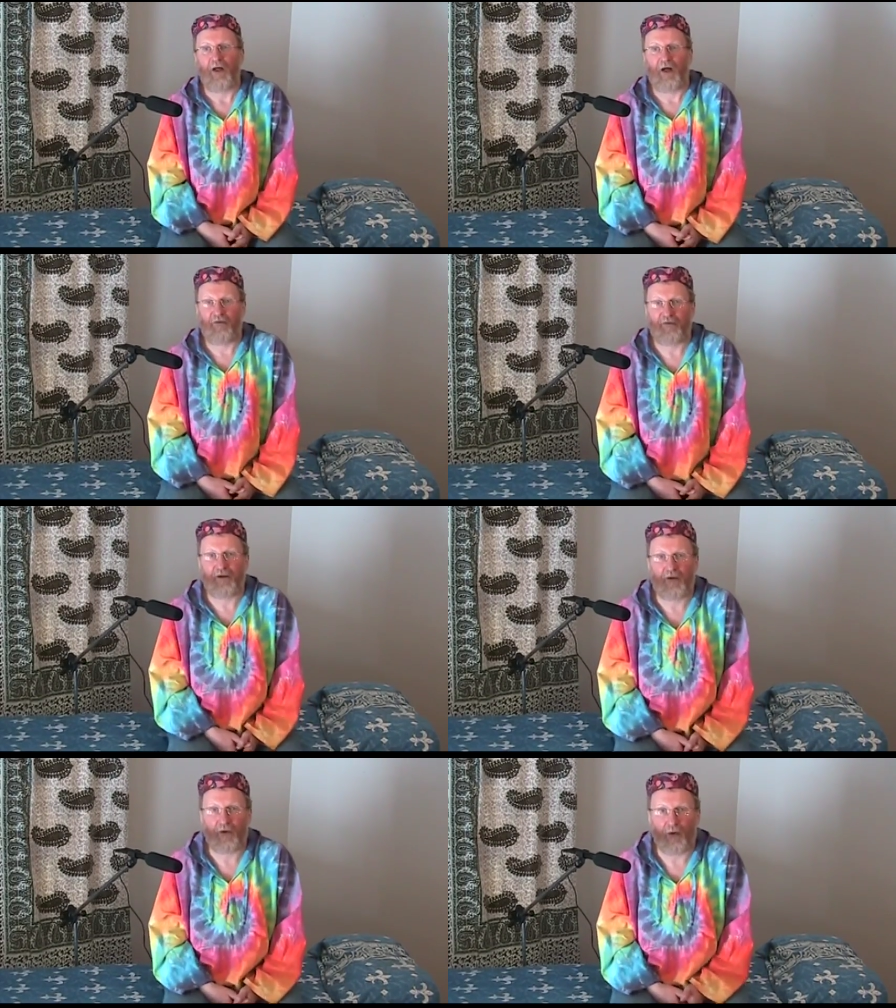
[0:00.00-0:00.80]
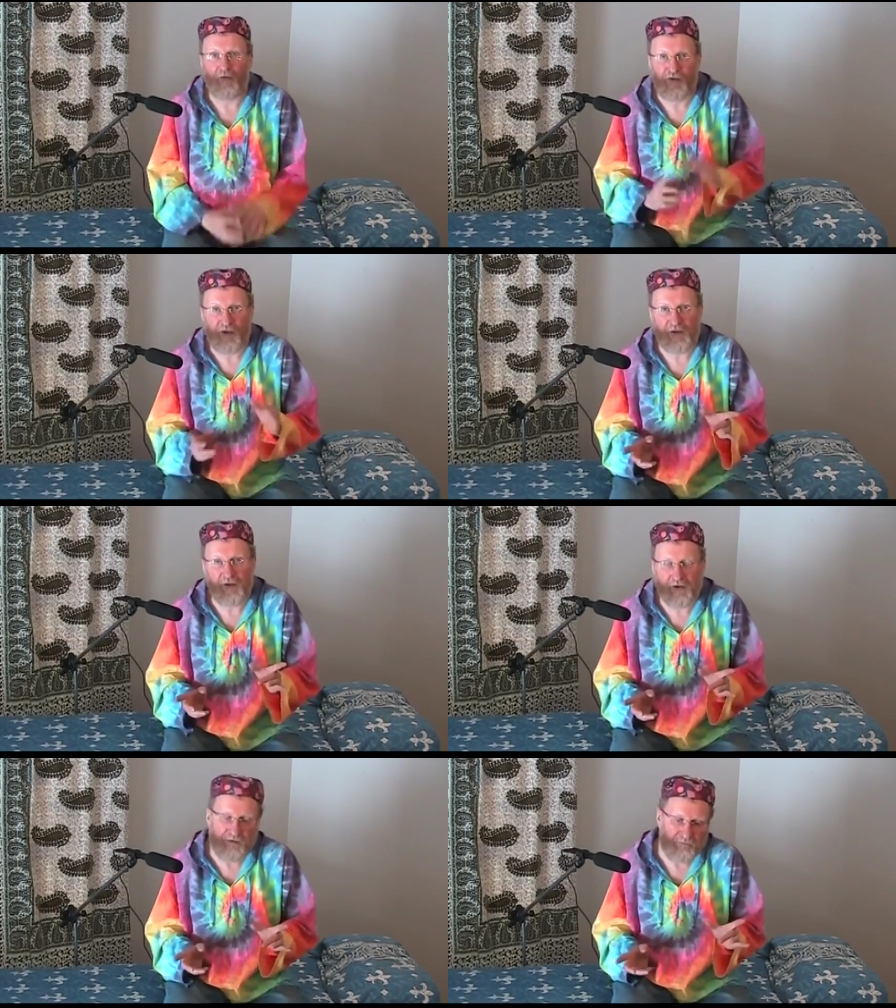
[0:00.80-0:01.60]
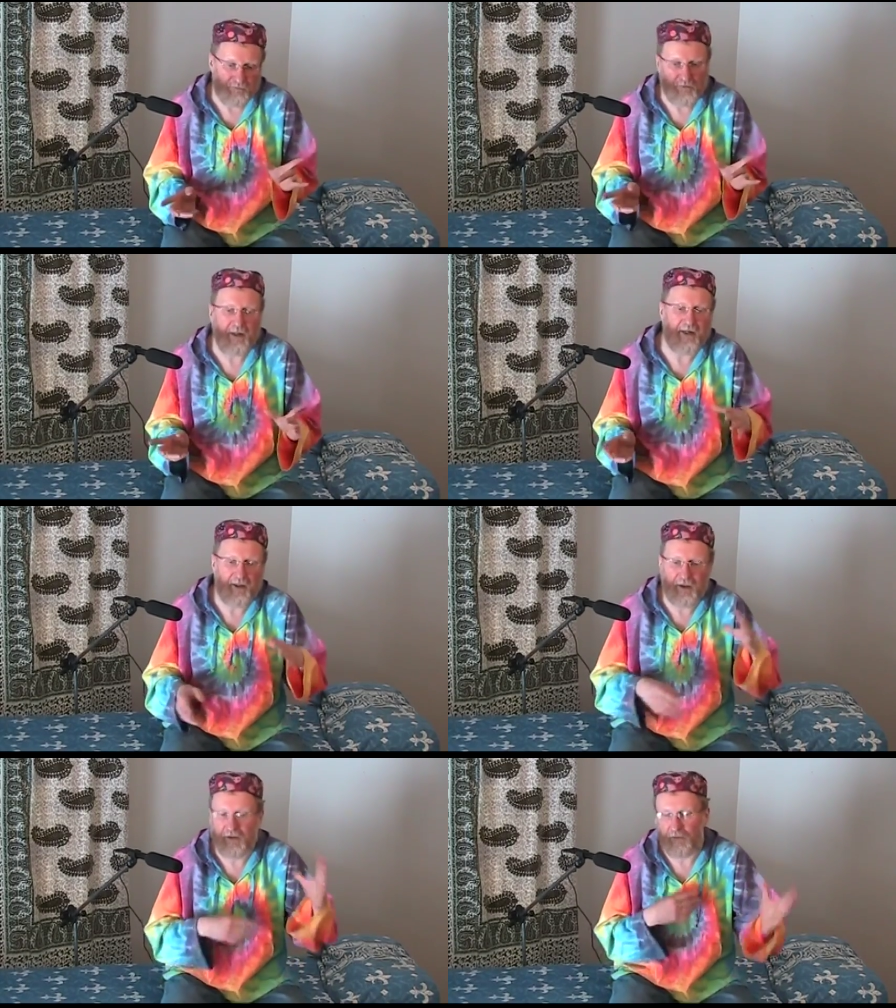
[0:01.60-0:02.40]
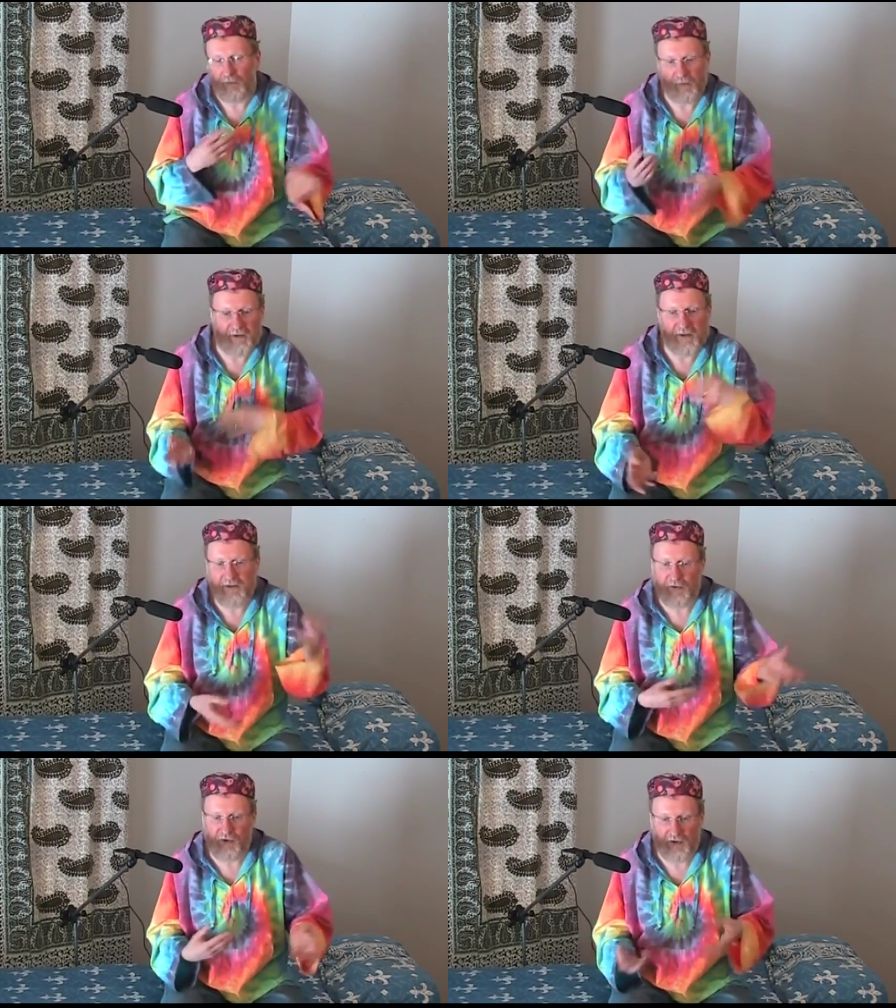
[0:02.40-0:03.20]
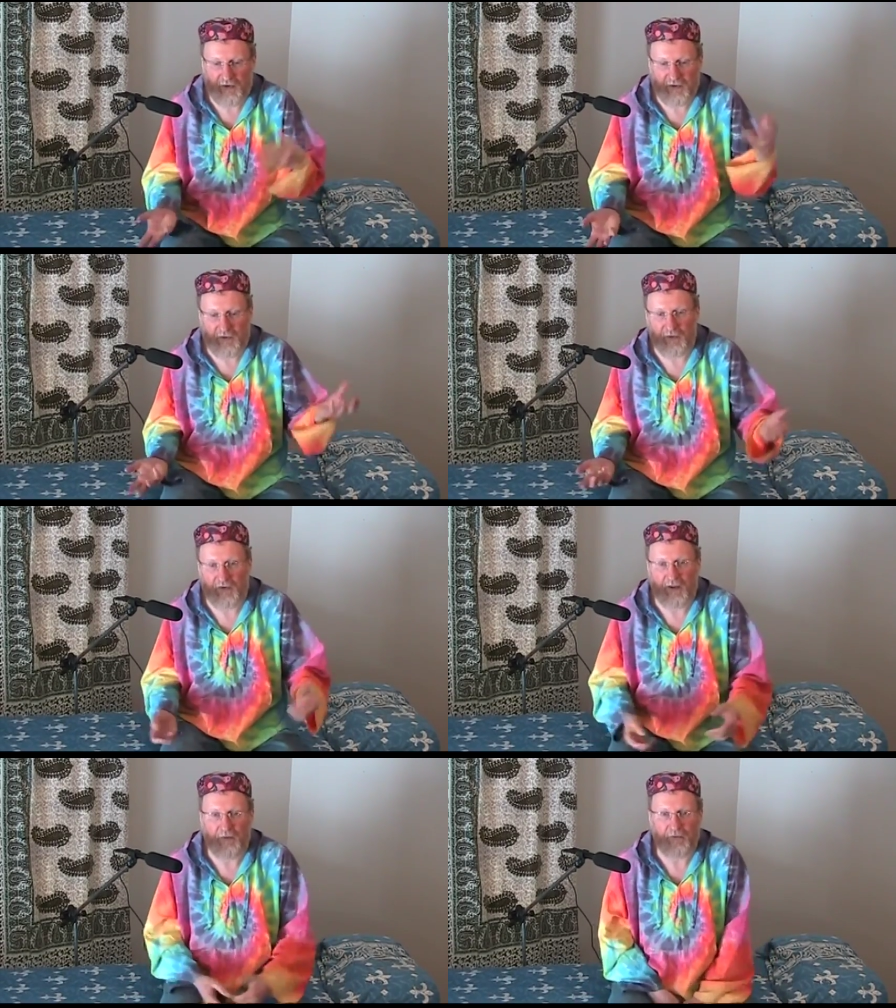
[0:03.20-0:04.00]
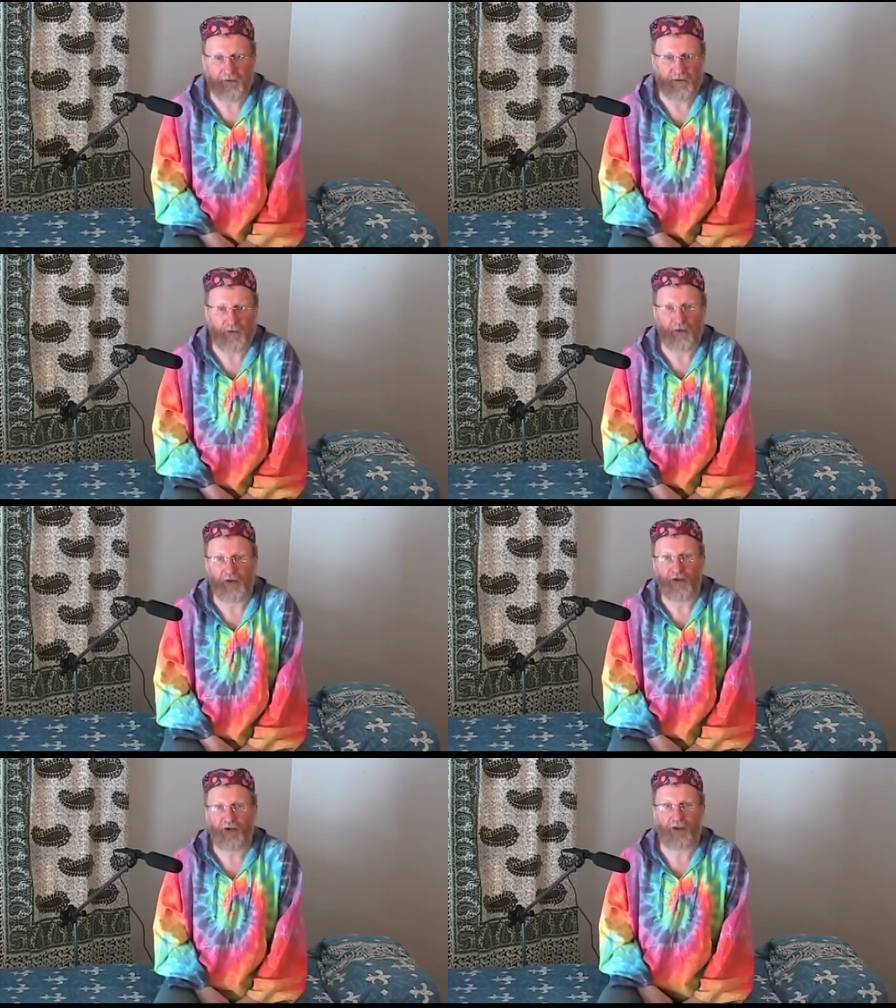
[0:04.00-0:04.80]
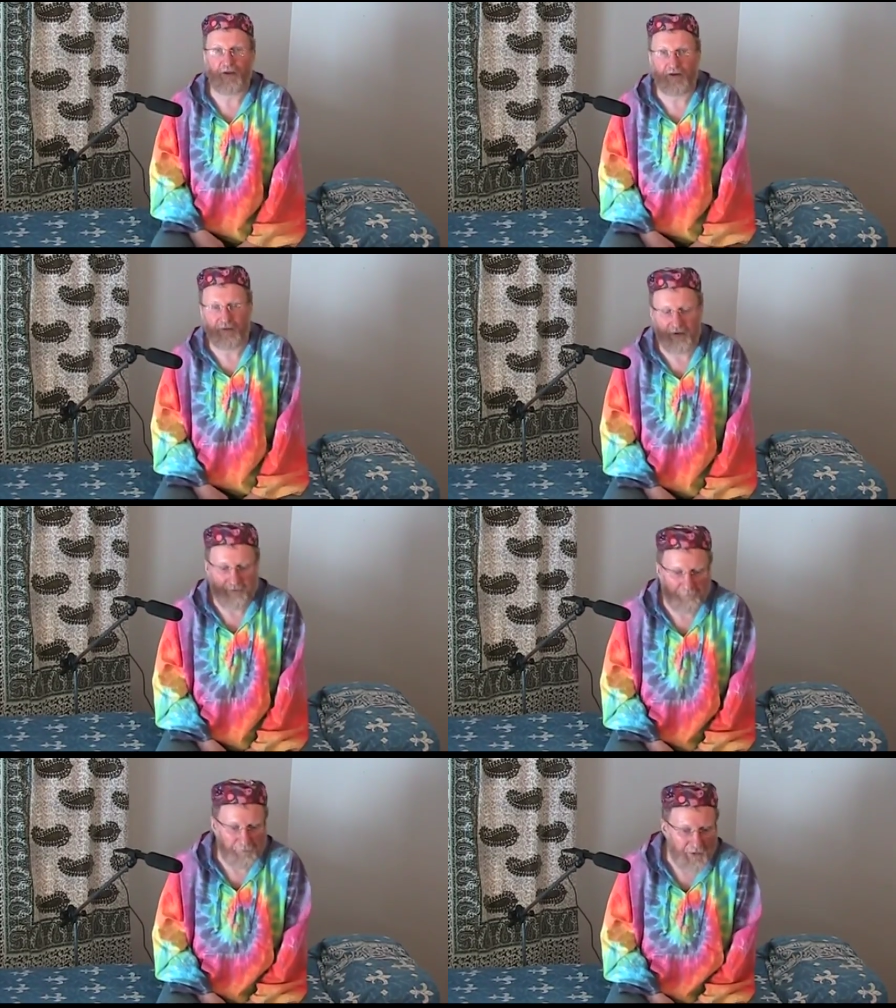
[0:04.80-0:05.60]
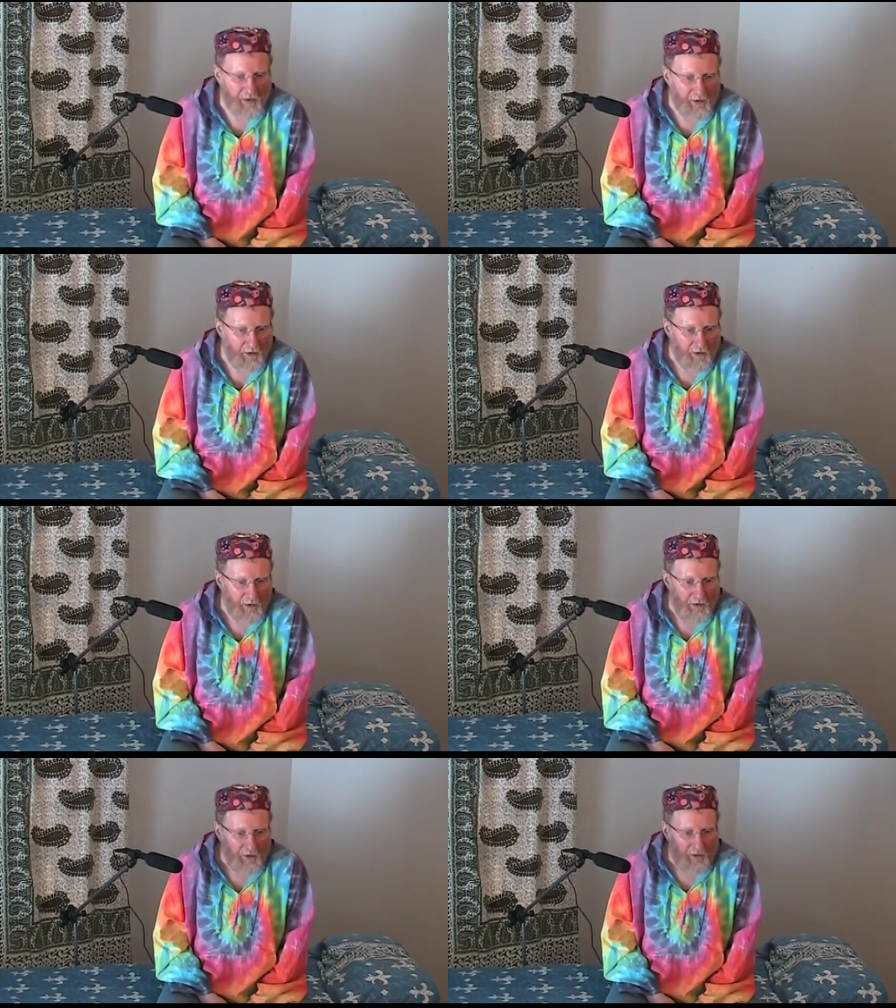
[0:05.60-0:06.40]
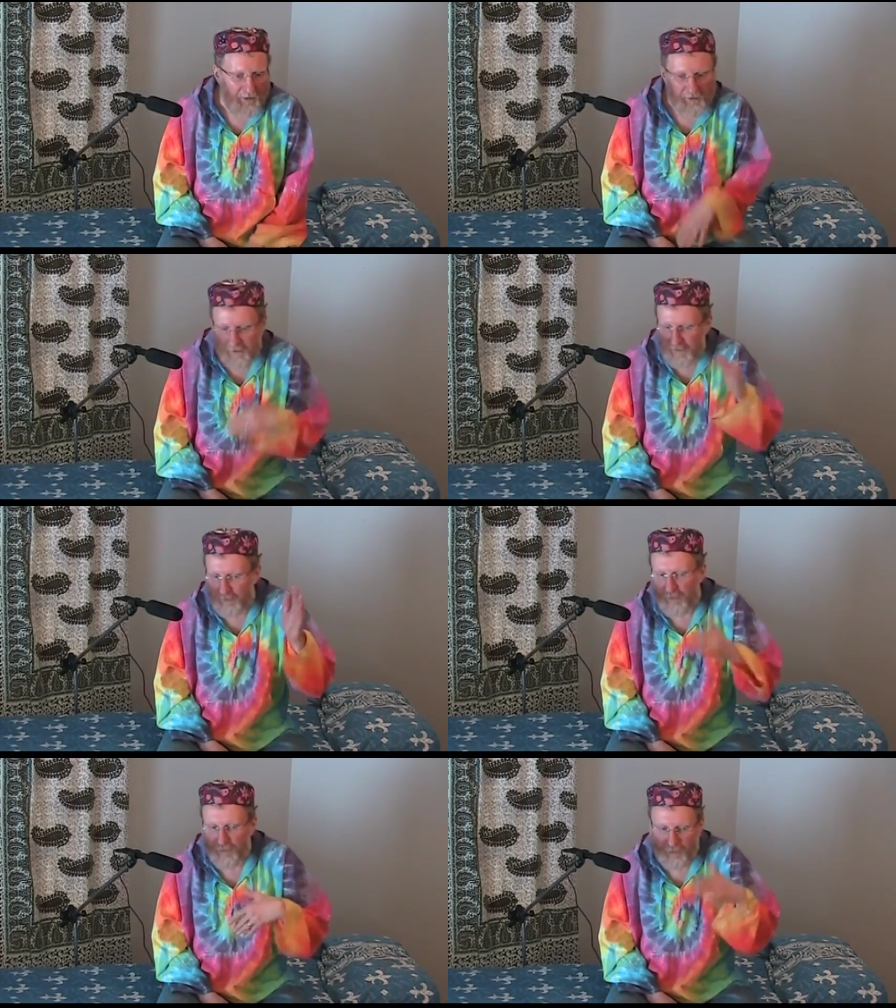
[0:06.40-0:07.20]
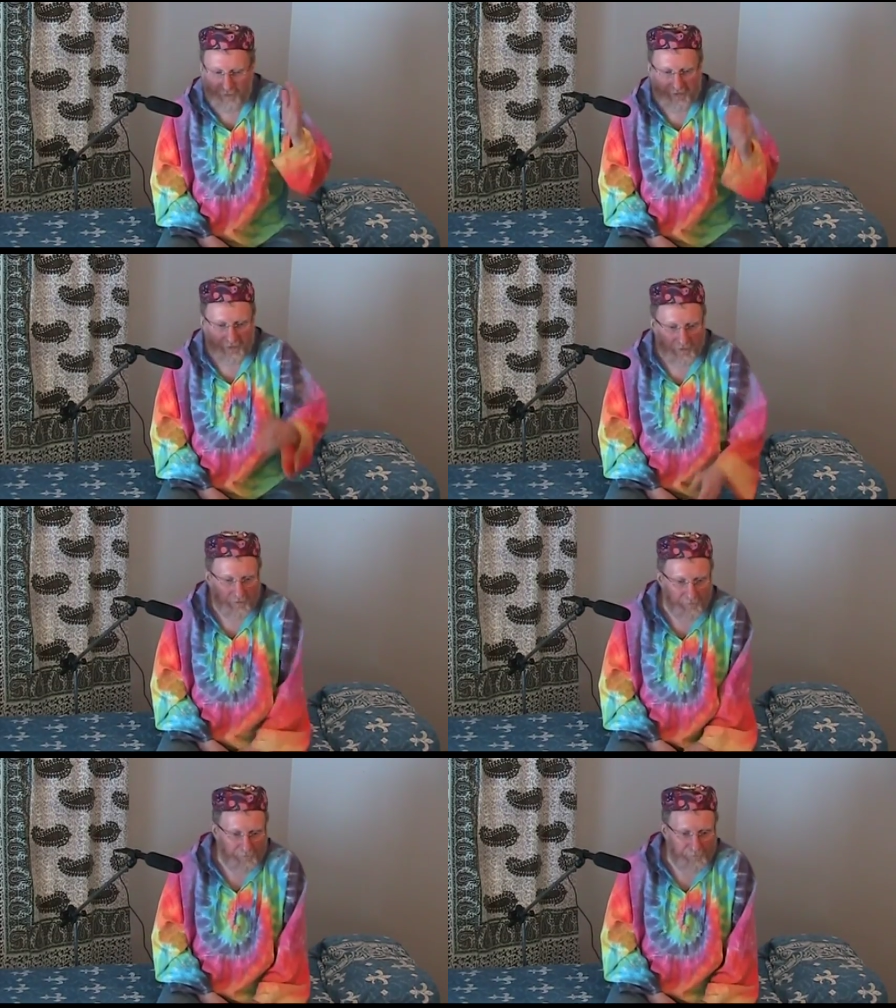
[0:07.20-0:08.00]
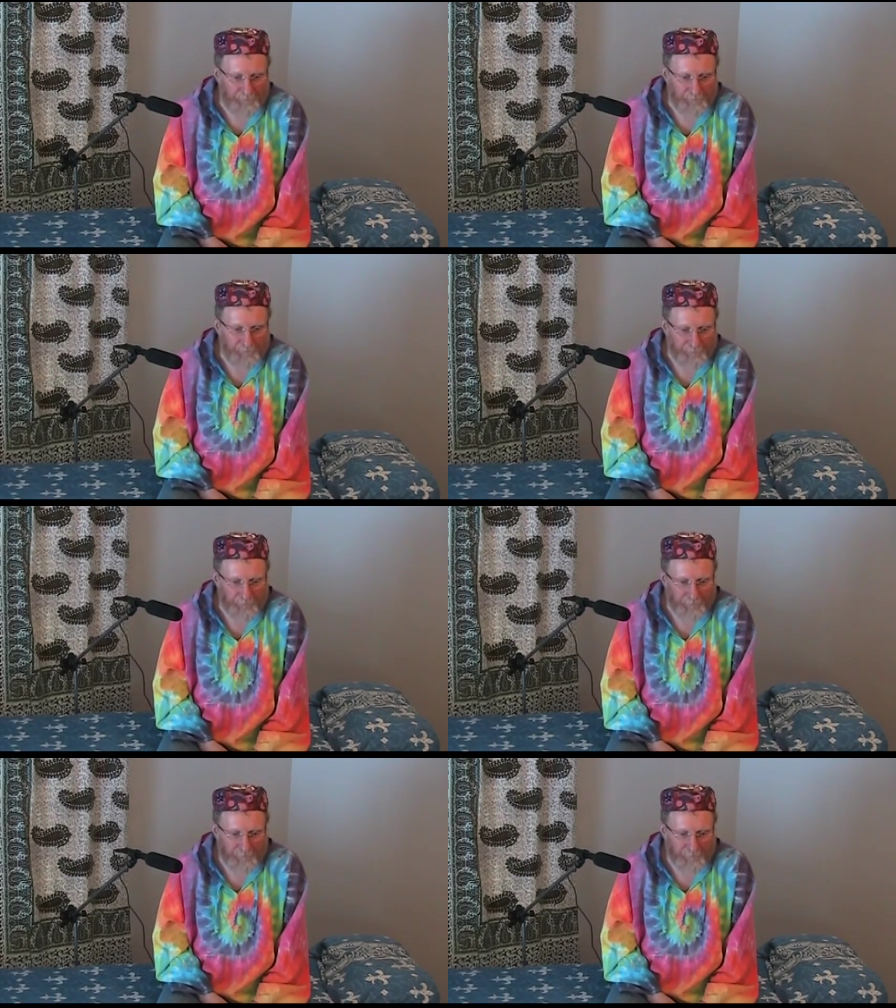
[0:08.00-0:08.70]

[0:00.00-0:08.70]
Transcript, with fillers: half an hour of channeling, and when he is not channeling it's not counted, so only channeling time. And it can be prorated. Mm.